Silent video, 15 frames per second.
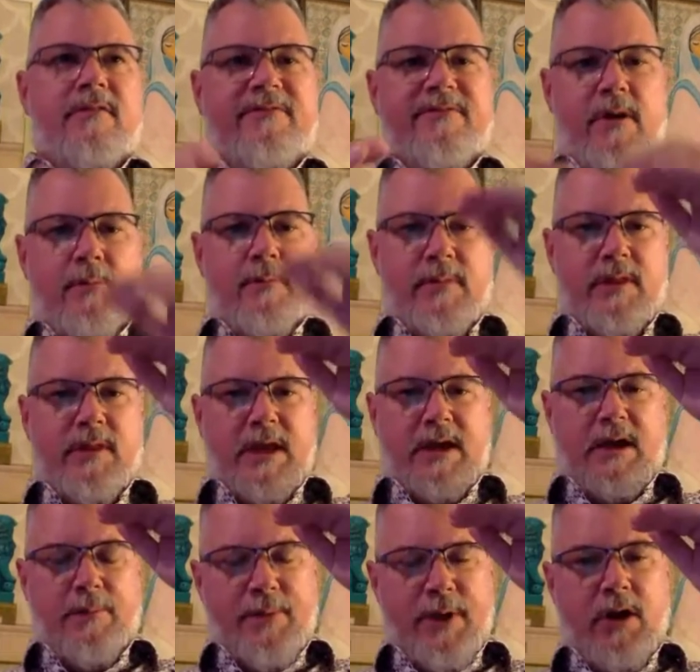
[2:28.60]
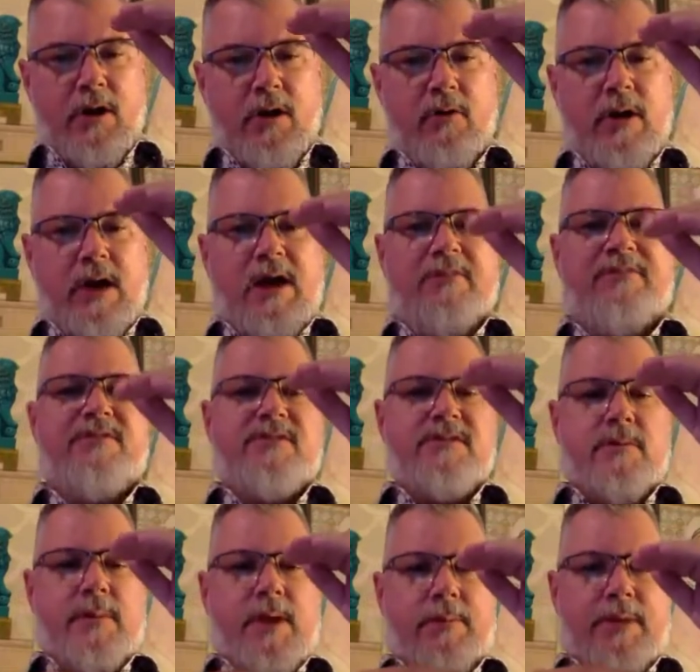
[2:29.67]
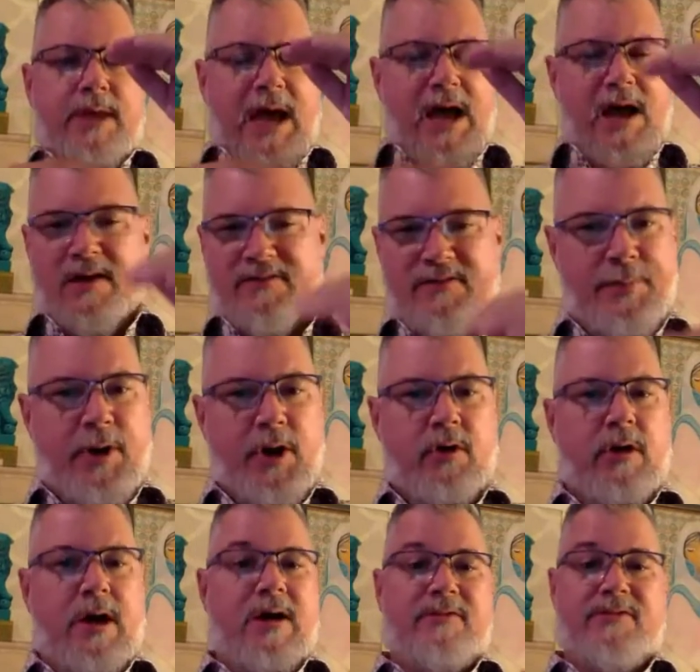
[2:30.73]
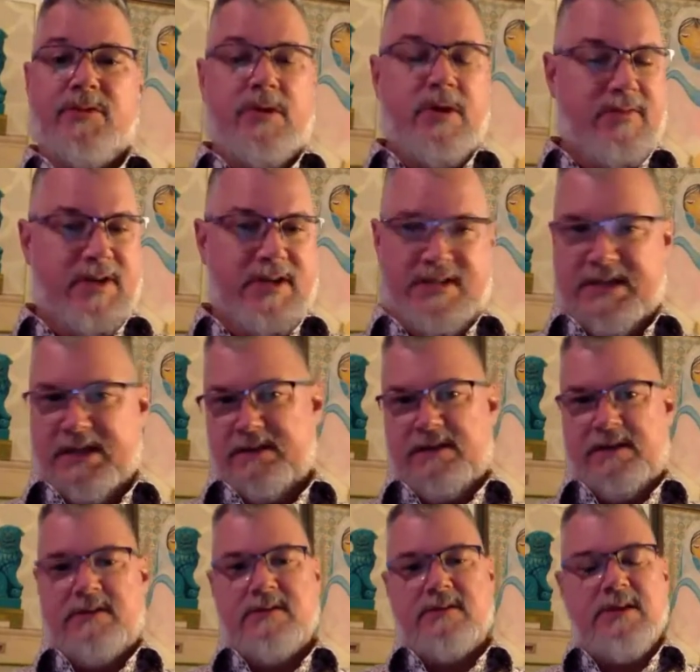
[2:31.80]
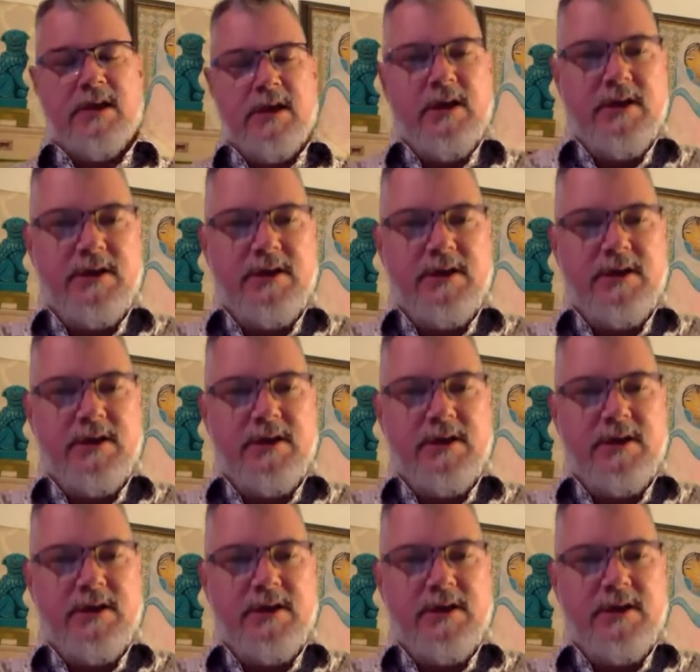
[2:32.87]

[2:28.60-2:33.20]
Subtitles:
from like a paragraph to maybe a half a paragraph to even a sentence.